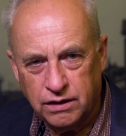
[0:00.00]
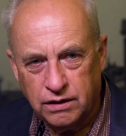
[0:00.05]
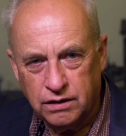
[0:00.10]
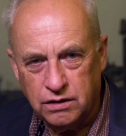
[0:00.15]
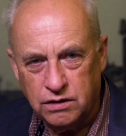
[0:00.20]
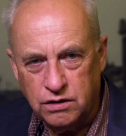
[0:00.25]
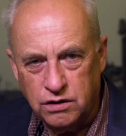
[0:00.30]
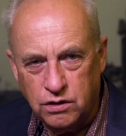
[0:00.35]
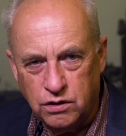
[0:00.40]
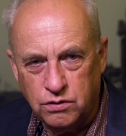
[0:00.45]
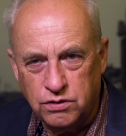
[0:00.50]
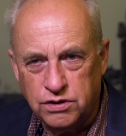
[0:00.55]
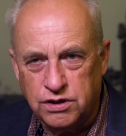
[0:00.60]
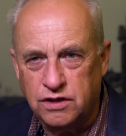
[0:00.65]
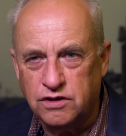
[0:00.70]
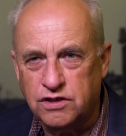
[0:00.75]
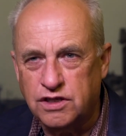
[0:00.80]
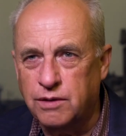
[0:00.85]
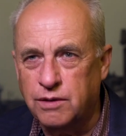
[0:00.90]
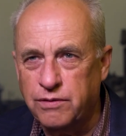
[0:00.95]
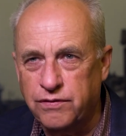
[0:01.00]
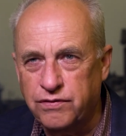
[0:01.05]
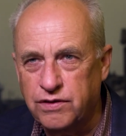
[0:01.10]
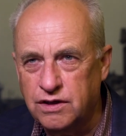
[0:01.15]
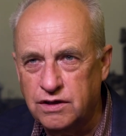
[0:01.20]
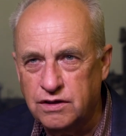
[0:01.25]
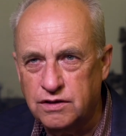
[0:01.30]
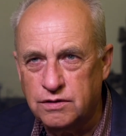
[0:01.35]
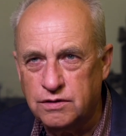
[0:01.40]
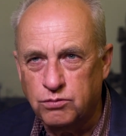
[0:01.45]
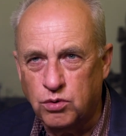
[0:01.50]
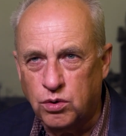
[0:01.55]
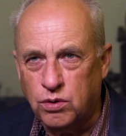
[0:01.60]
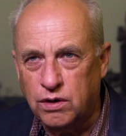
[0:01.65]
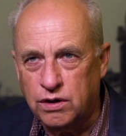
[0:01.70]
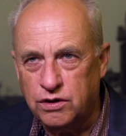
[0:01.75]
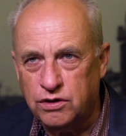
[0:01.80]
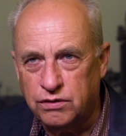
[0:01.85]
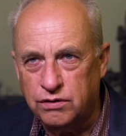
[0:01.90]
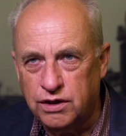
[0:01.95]
using some of these
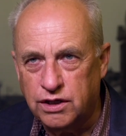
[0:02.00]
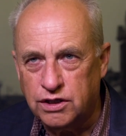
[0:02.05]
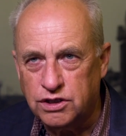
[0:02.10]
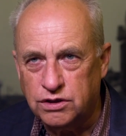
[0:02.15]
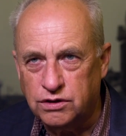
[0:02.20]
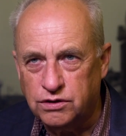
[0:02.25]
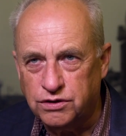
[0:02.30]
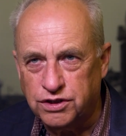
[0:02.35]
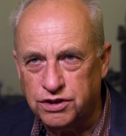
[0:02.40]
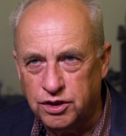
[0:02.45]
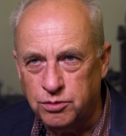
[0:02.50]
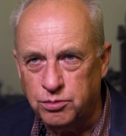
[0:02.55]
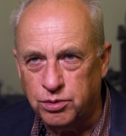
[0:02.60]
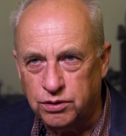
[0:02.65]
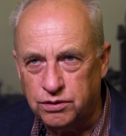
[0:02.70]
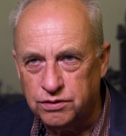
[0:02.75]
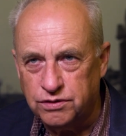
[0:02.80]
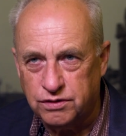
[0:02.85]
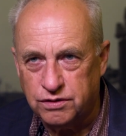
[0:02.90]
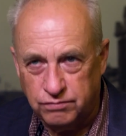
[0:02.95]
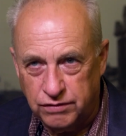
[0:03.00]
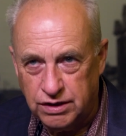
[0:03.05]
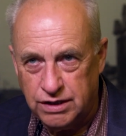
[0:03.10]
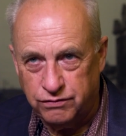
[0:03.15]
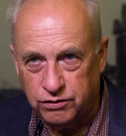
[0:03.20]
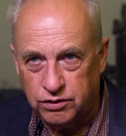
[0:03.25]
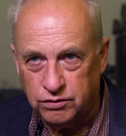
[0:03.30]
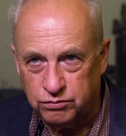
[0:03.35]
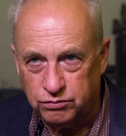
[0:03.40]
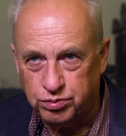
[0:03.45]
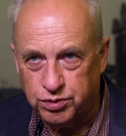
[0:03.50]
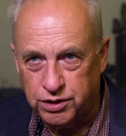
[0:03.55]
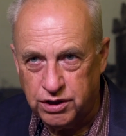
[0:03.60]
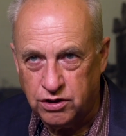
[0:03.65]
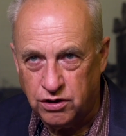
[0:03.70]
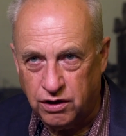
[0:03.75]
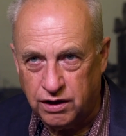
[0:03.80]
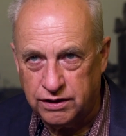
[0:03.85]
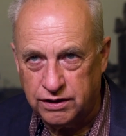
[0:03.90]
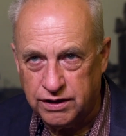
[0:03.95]
more traditional symbols, even
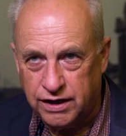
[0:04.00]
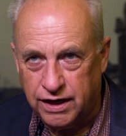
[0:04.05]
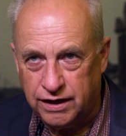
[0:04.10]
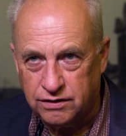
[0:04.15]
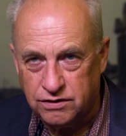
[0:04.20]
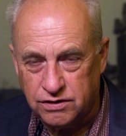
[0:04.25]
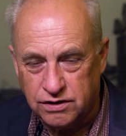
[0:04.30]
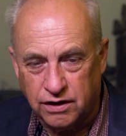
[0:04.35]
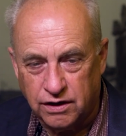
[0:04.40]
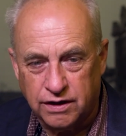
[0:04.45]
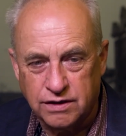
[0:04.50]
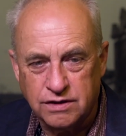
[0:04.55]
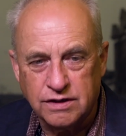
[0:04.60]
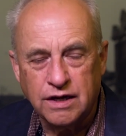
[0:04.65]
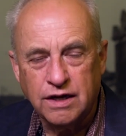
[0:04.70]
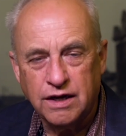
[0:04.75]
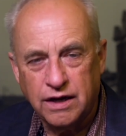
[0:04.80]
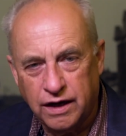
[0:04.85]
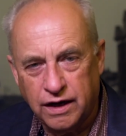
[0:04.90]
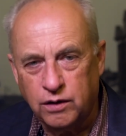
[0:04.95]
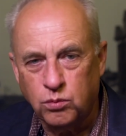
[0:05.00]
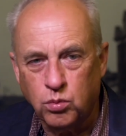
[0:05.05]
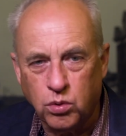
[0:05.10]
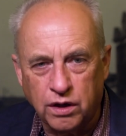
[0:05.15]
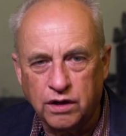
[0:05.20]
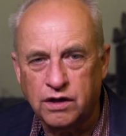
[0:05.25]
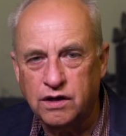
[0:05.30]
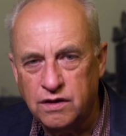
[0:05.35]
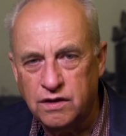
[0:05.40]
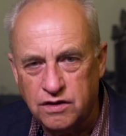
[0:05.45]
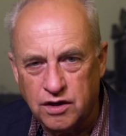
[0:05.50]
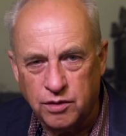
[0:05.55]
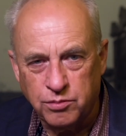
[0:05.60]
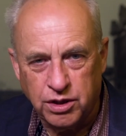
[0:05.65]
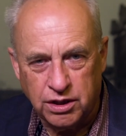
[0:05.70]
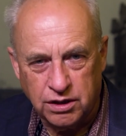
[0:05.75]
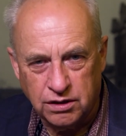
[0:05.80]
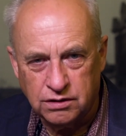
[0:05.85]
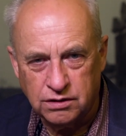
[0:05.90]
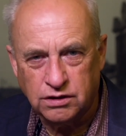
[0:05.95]
pre-contact designs, and working them
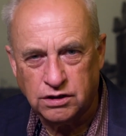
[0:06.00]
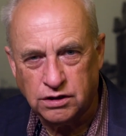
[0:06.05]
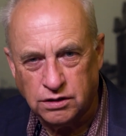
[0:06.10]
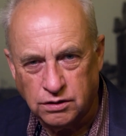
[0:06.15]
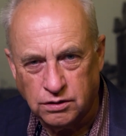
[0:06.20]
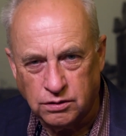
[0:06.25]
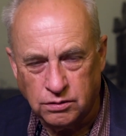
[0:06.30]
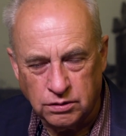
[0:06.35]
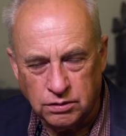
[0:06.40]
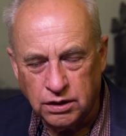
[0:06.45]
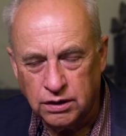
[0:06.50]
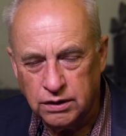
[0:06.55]
into